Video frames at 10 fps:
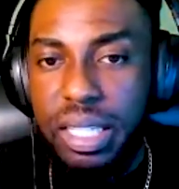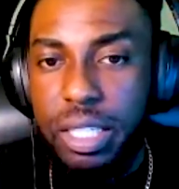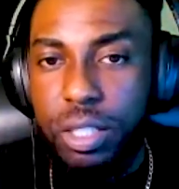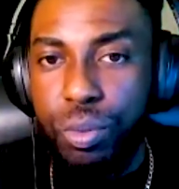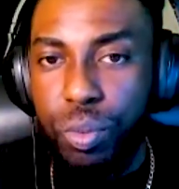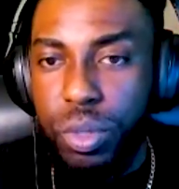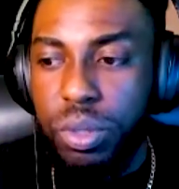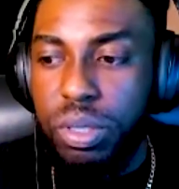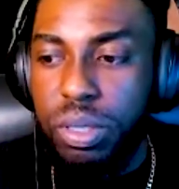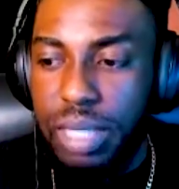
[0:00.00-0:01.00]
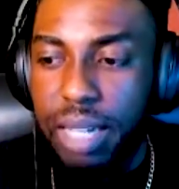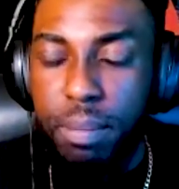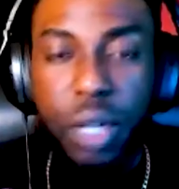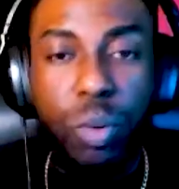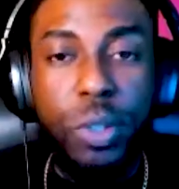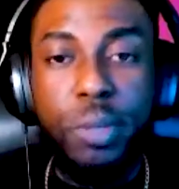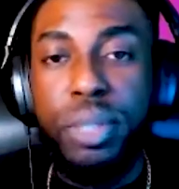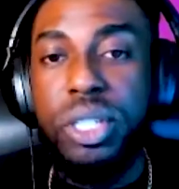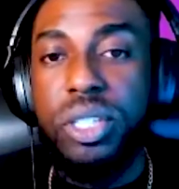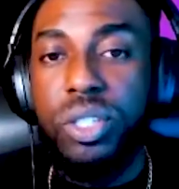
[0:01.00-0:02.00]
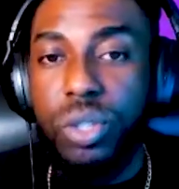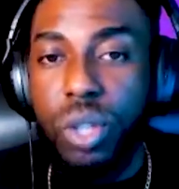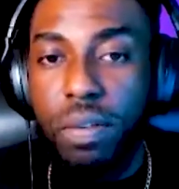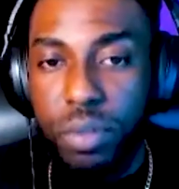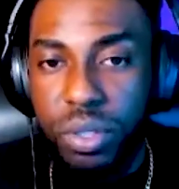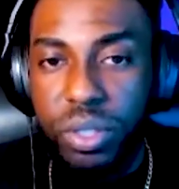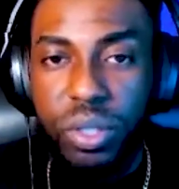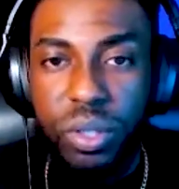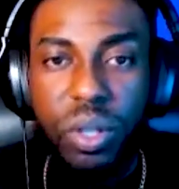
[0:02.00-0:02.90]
it will then make one person suffer